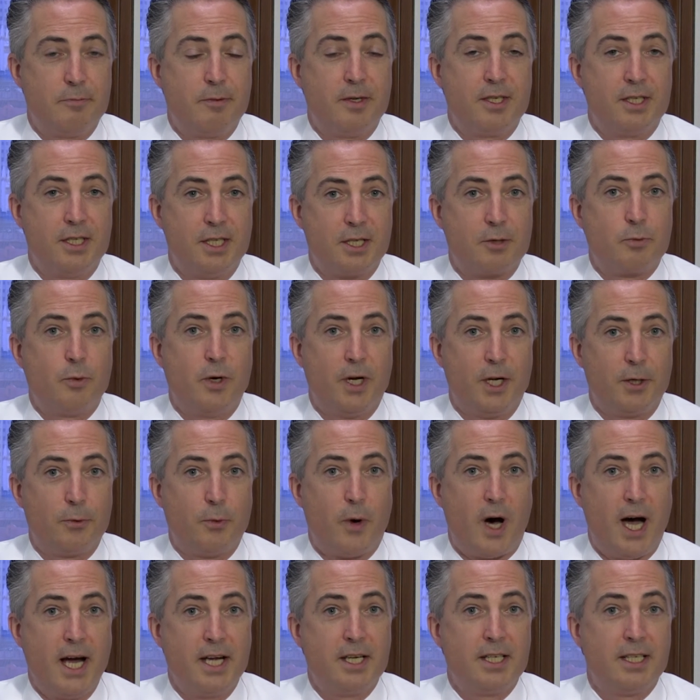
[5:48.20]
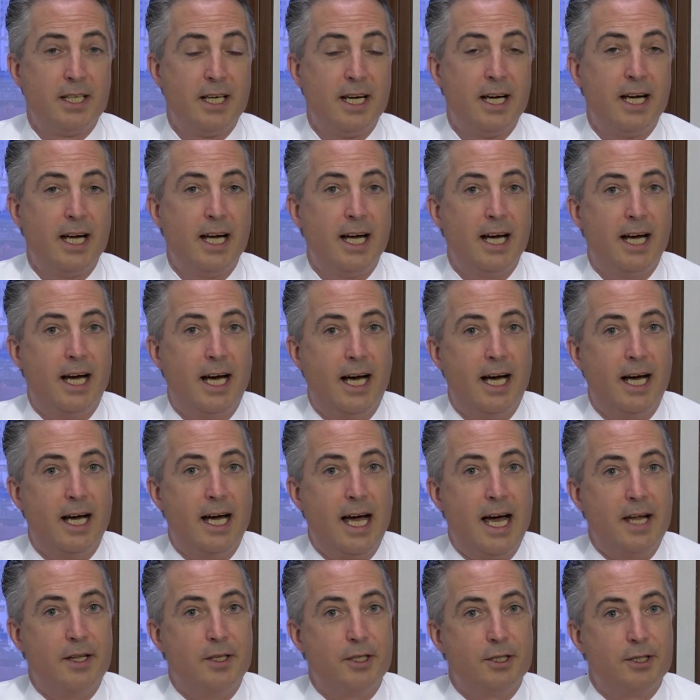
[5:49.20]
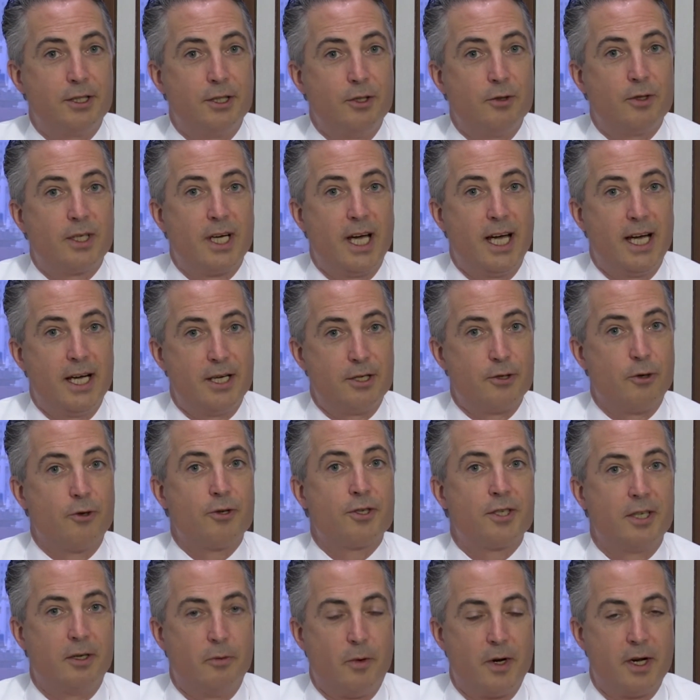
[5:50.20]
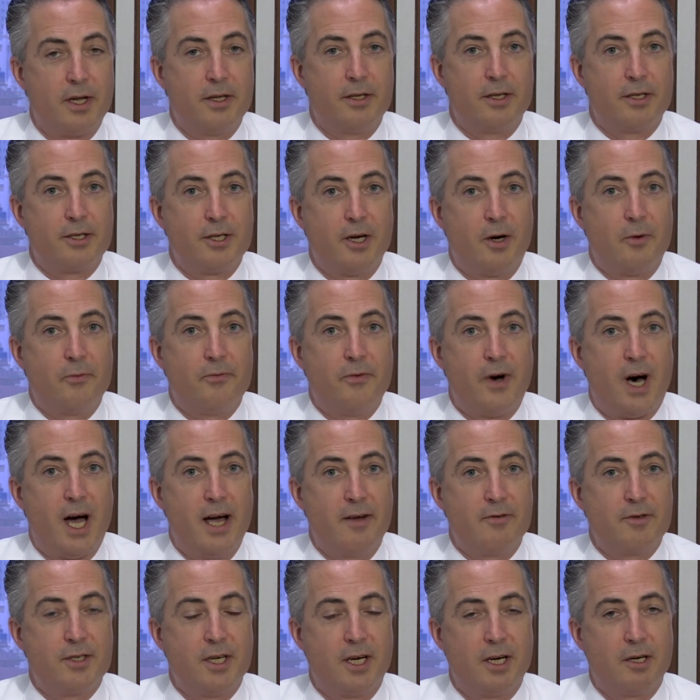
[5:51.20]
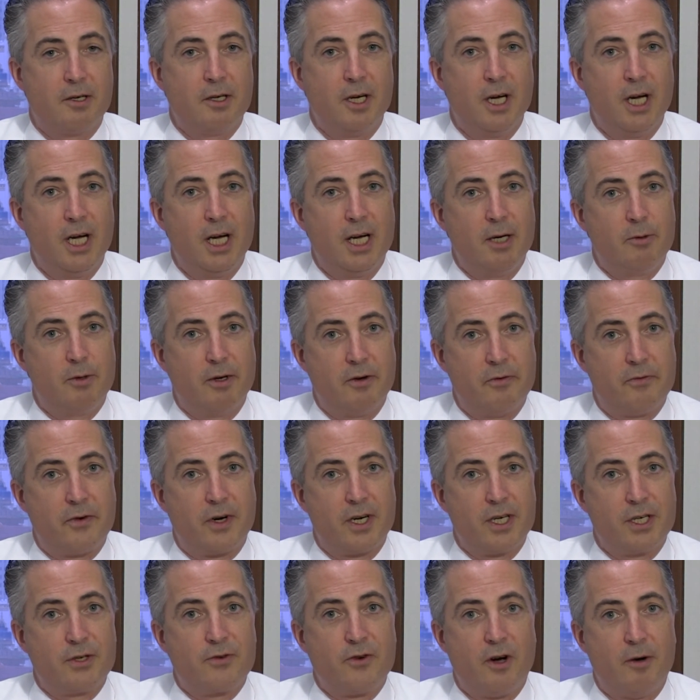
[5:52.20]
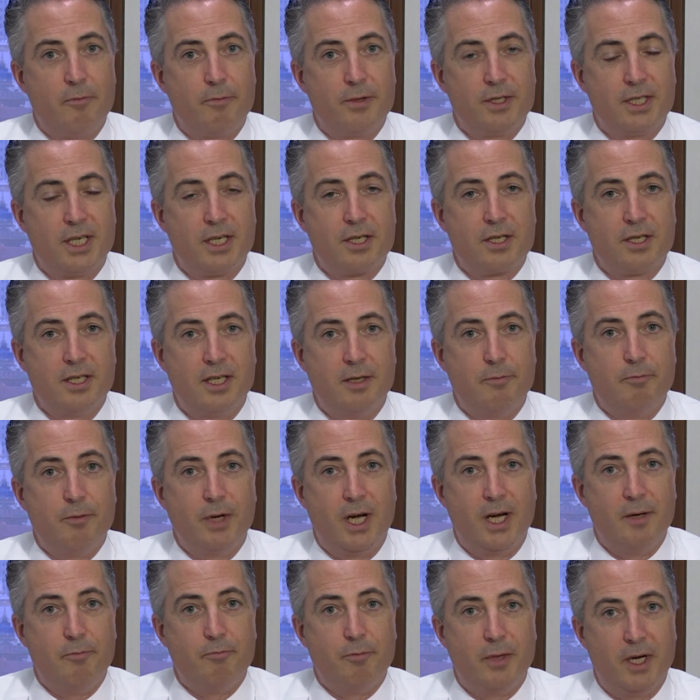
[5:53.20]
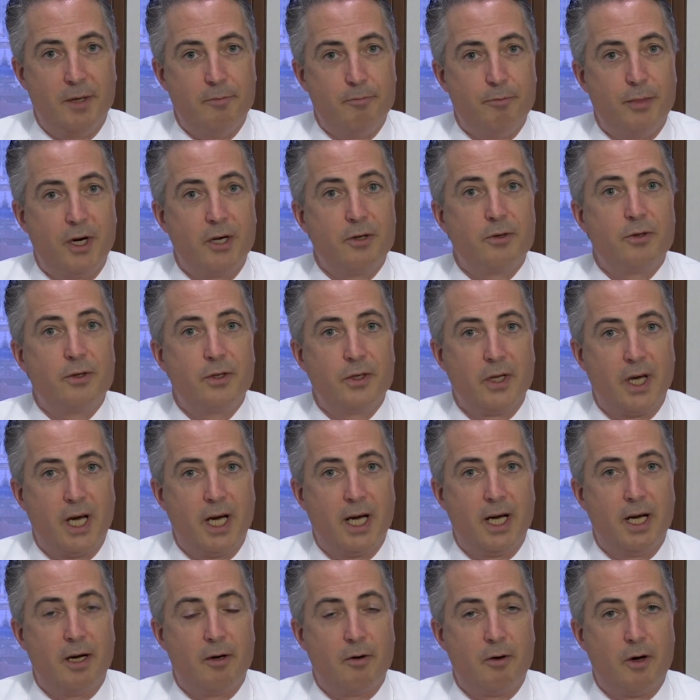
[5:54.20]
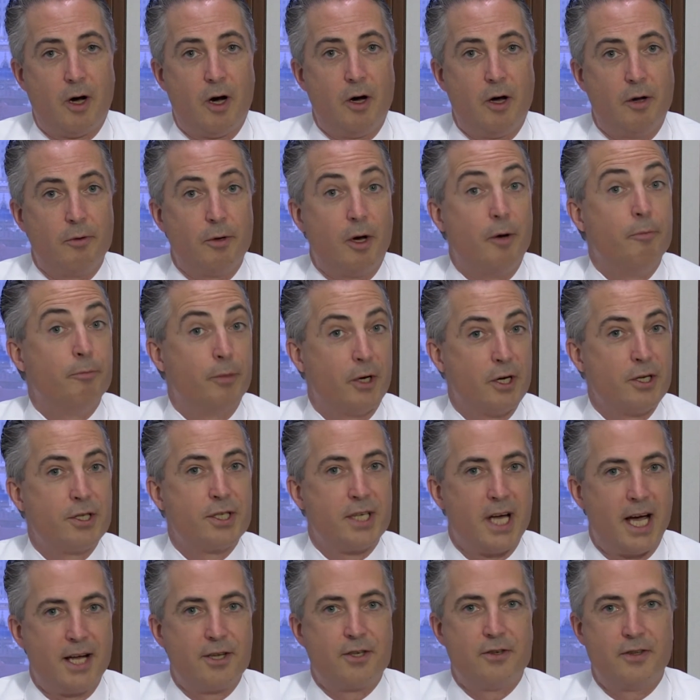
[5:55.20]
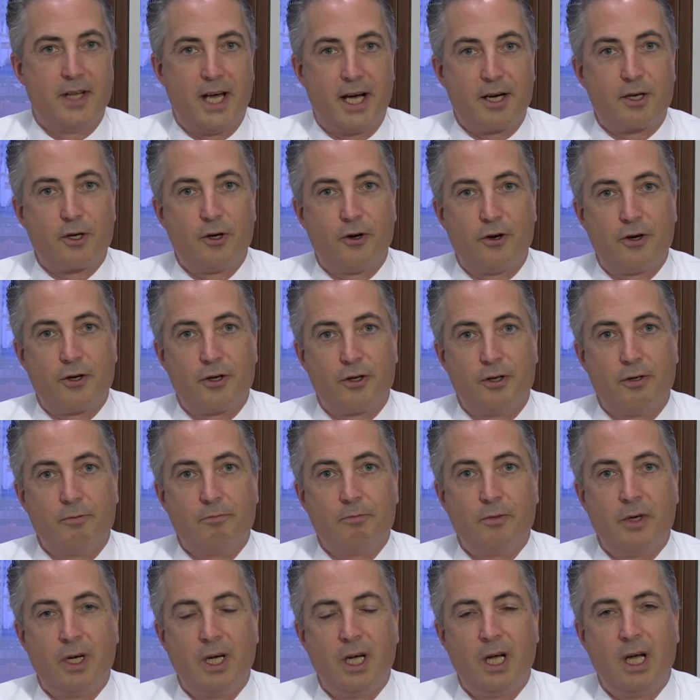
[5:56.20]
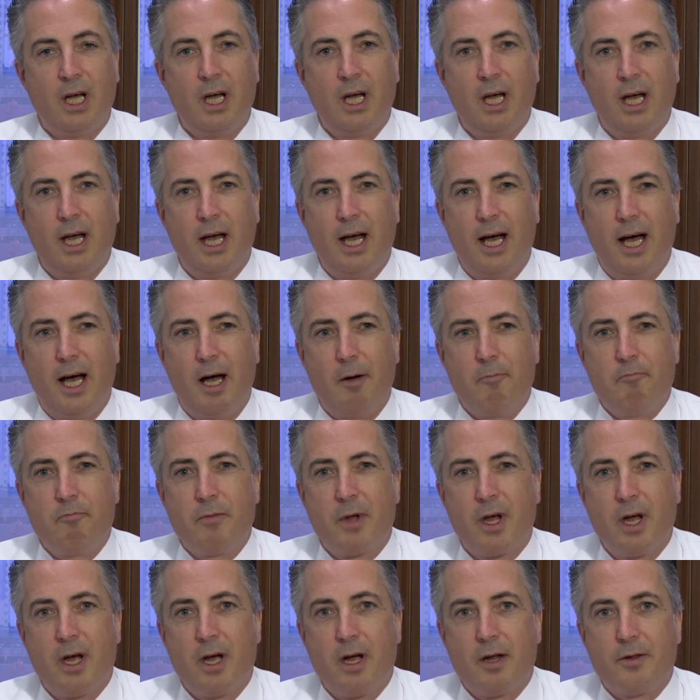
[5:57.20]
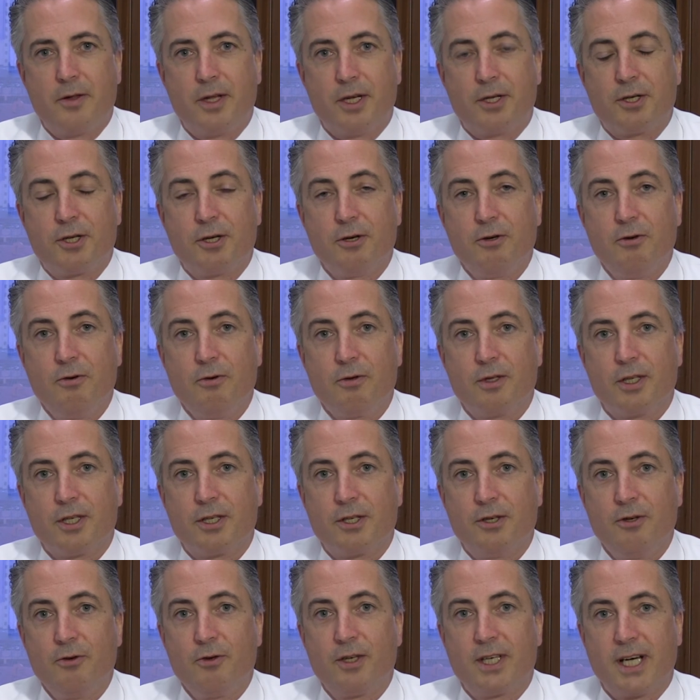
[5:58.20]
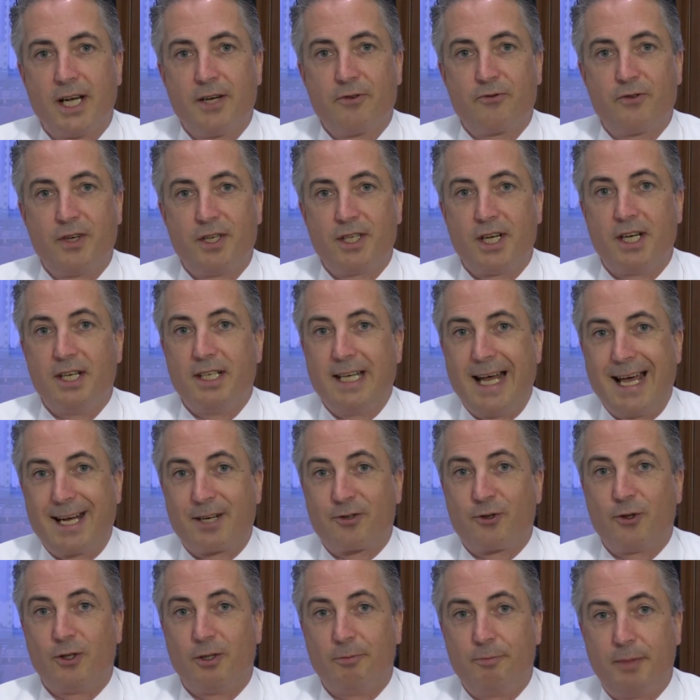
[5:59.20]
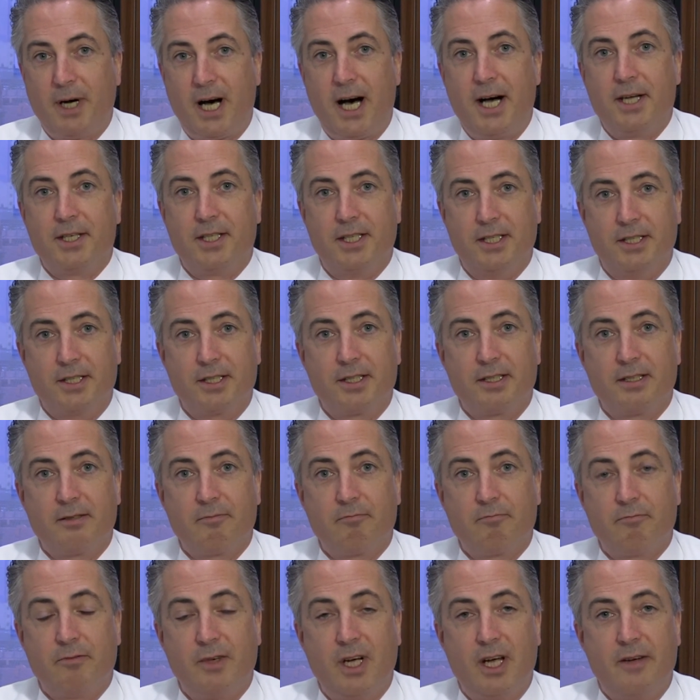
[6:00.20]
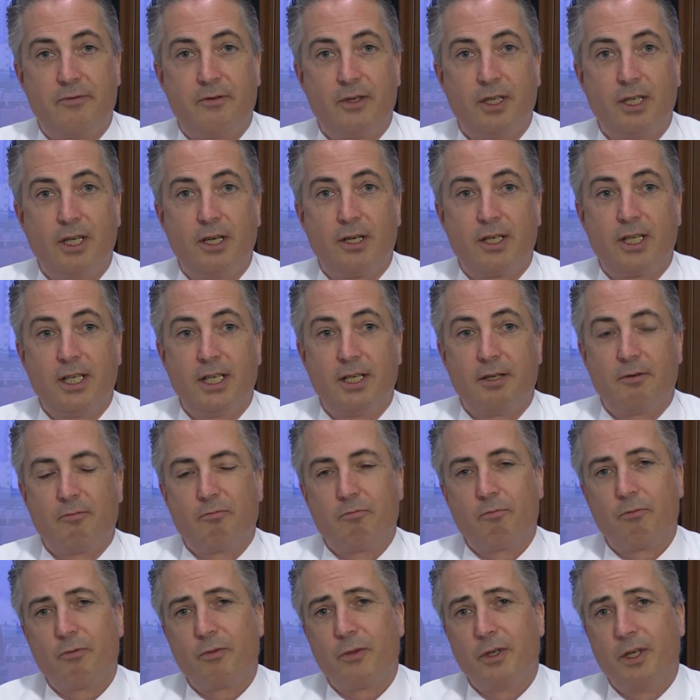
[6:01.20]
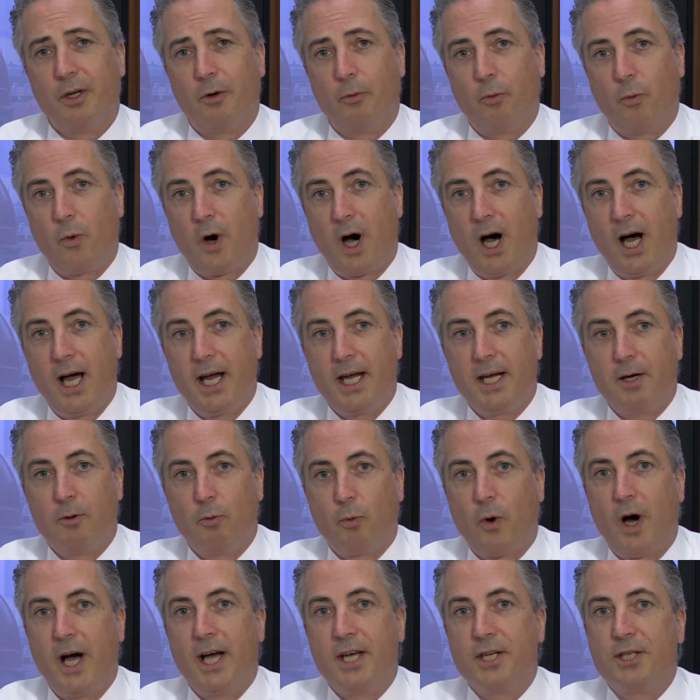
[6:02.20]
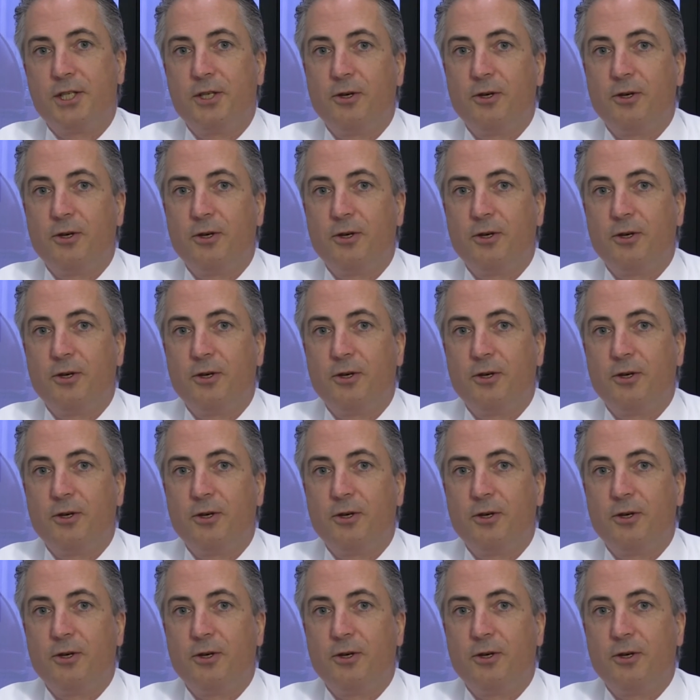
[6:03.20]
business worldwide, and the UK is also one of the top 5. So we have a very strong position in both on both sides of that corridor. The two countries are natural partners. If you look at why is